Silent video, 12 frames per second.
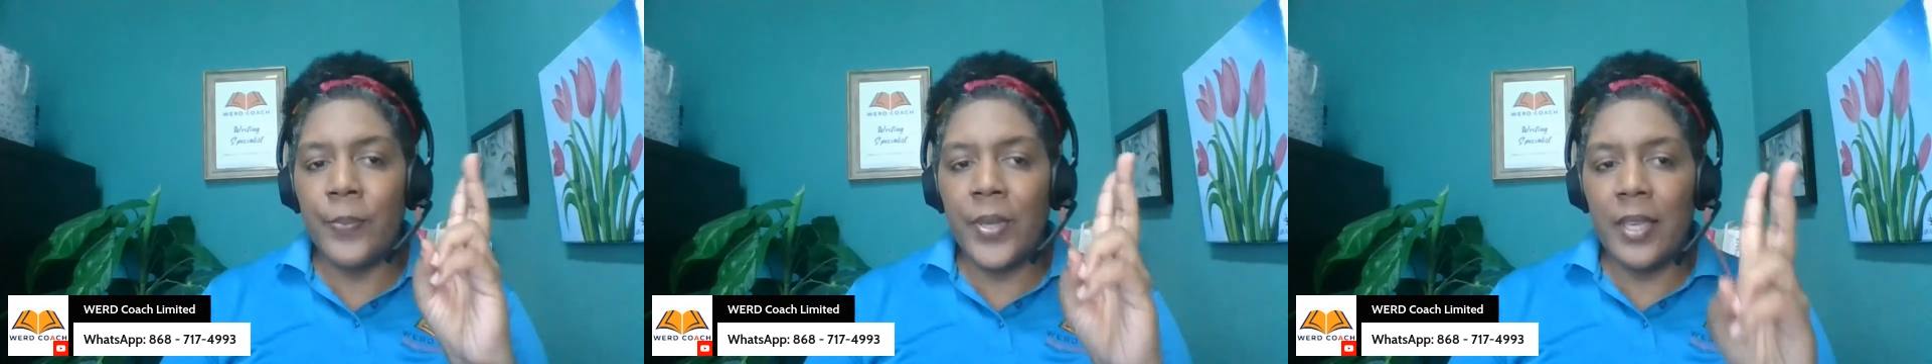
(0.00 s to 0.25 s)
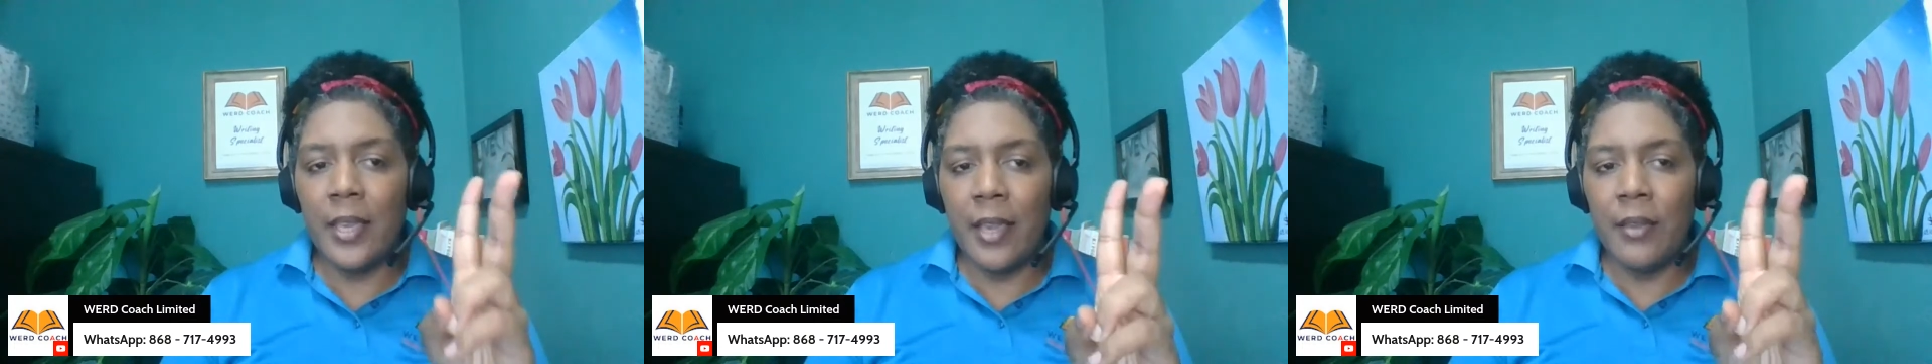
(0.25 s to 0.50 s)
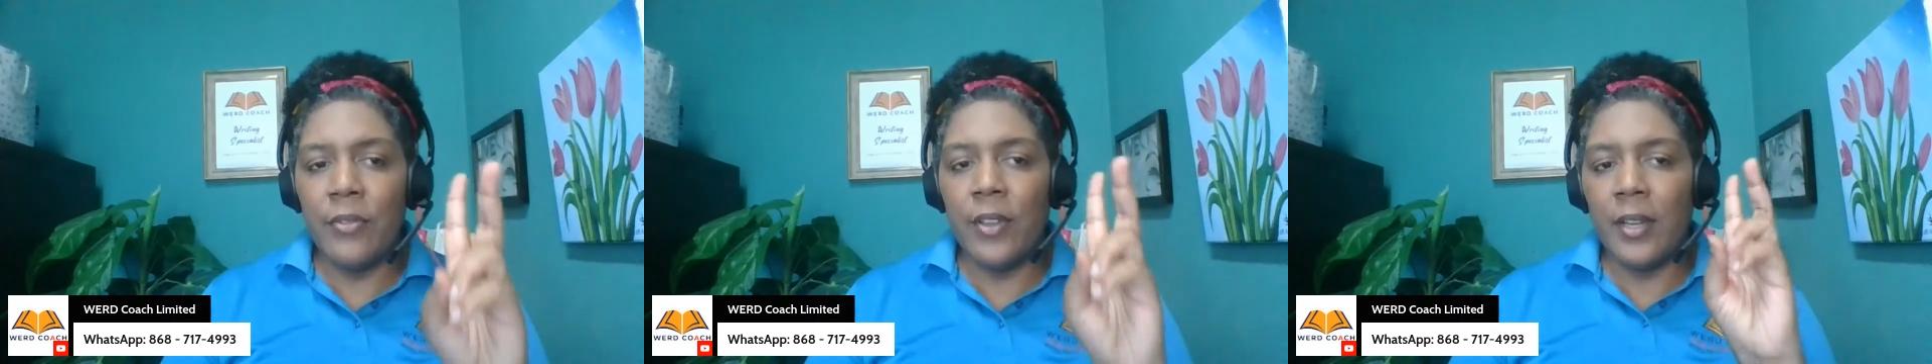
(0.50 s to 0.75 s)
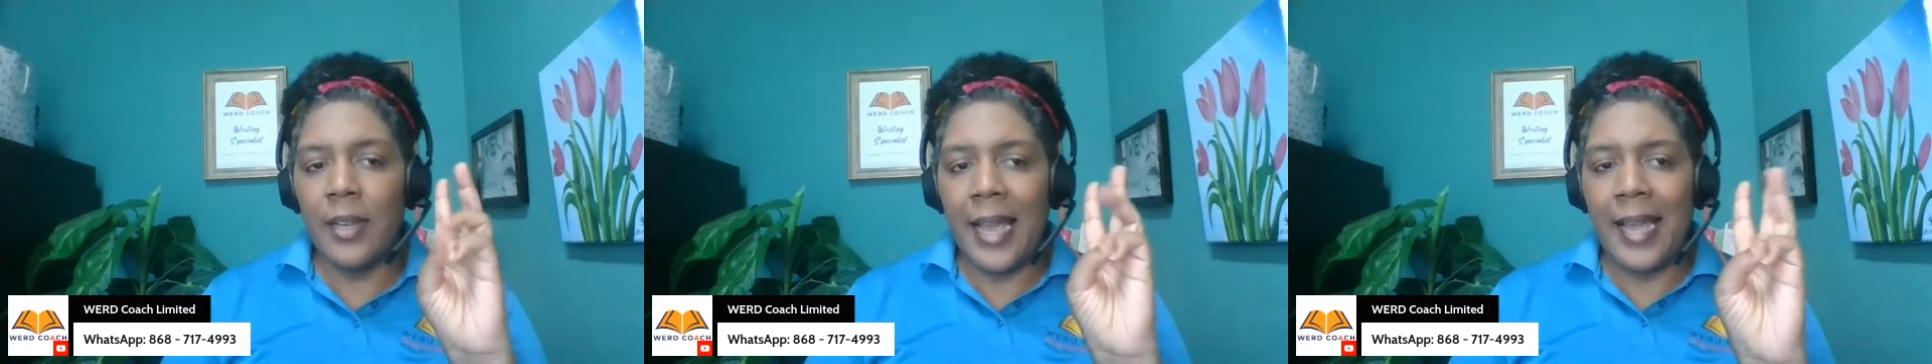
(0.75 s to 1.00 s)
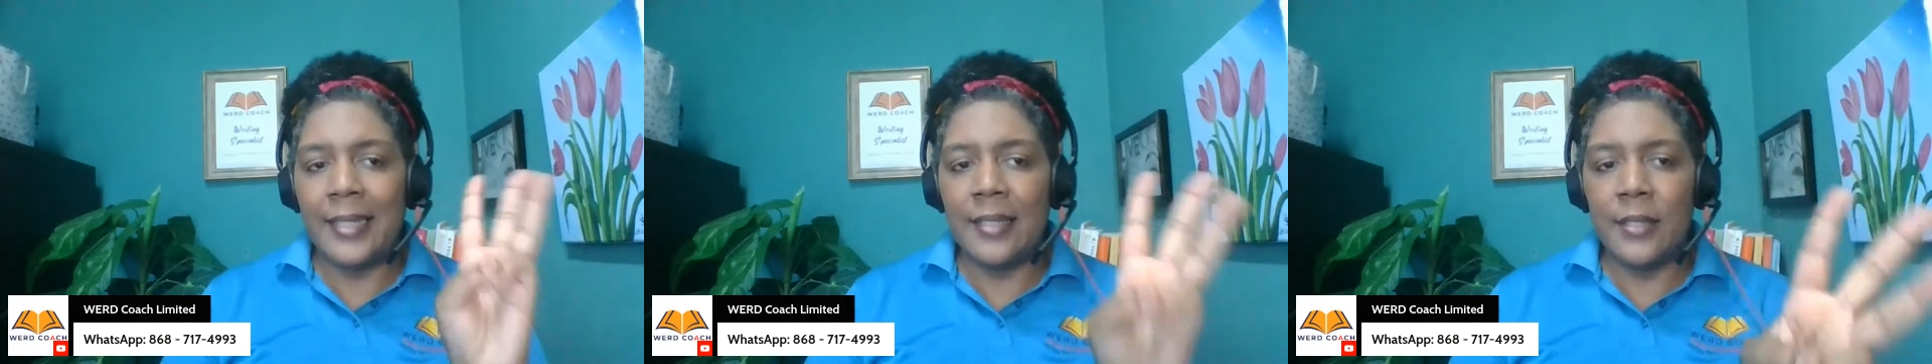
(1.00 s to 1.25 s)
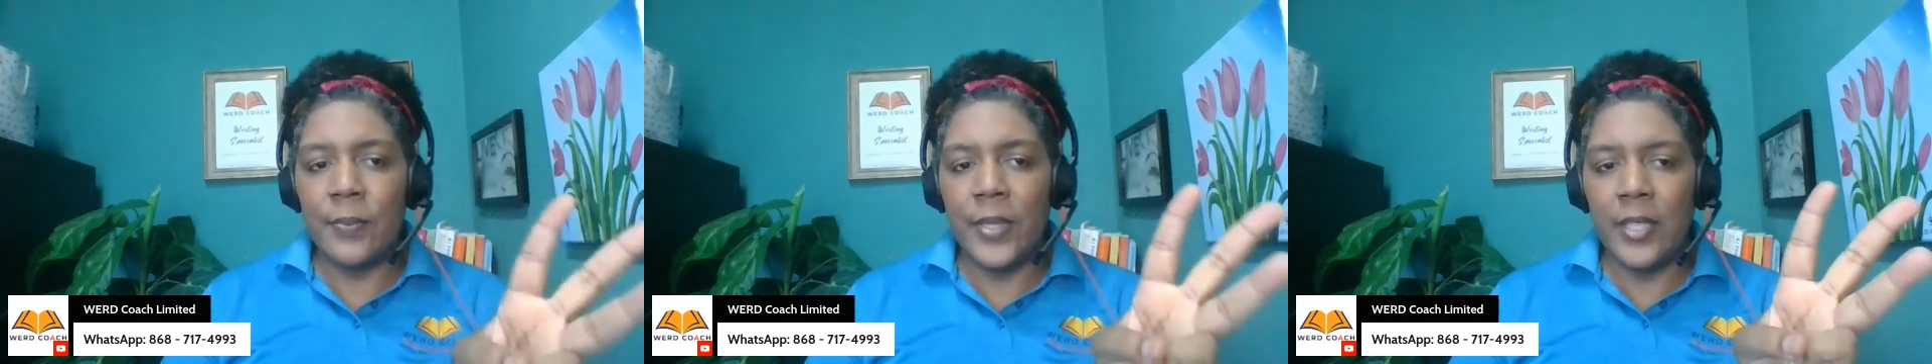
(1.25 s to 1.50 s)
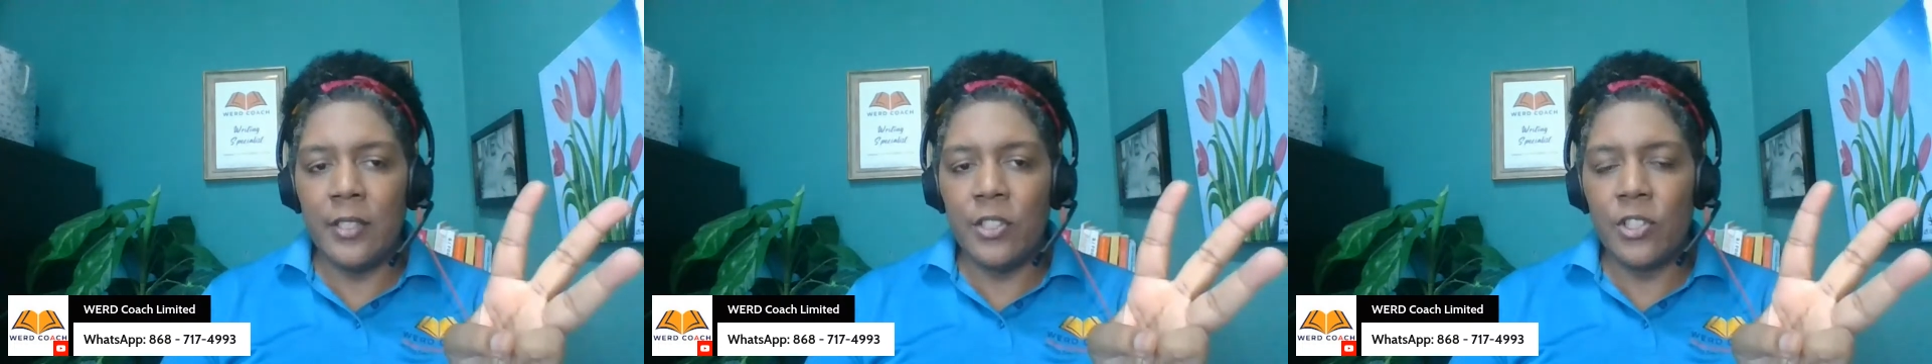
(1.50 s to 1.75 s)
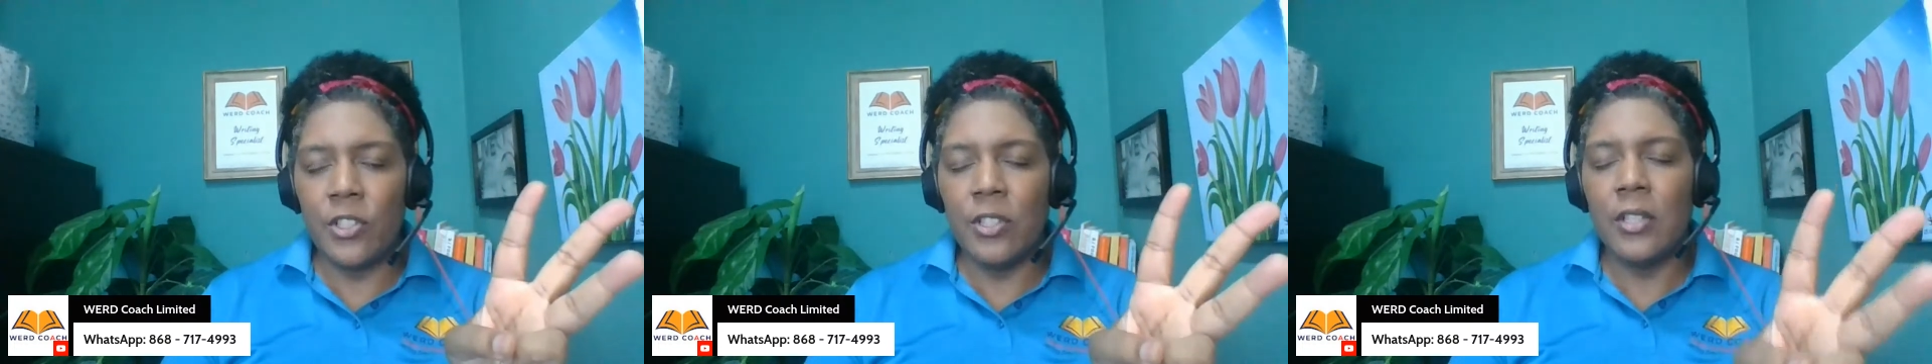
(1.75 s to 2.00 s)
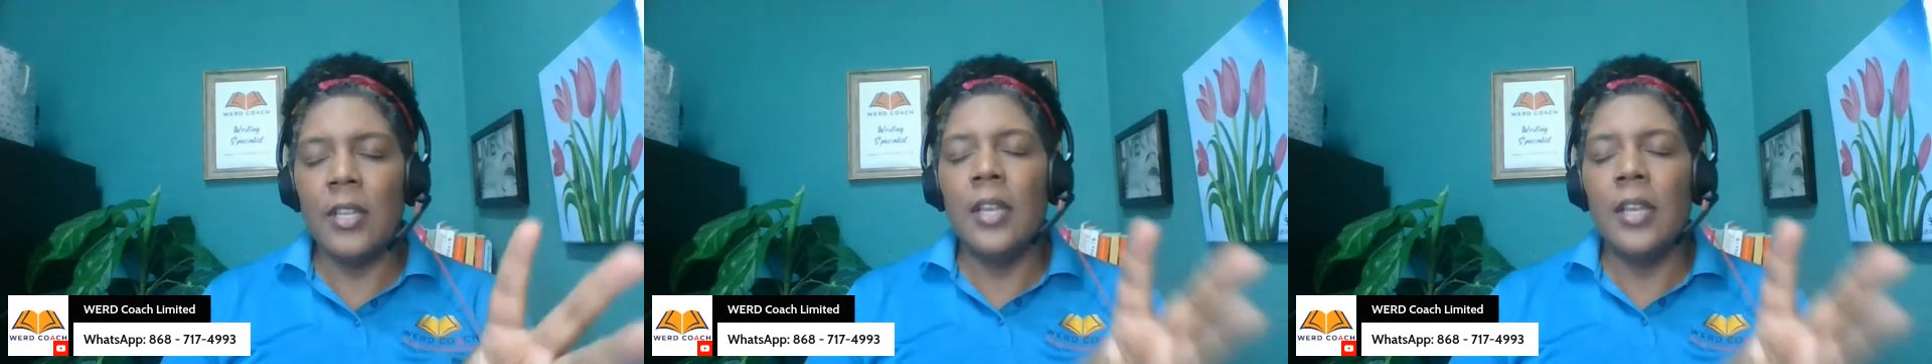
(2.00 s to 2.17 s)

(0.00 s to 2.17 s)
behavior, and speech.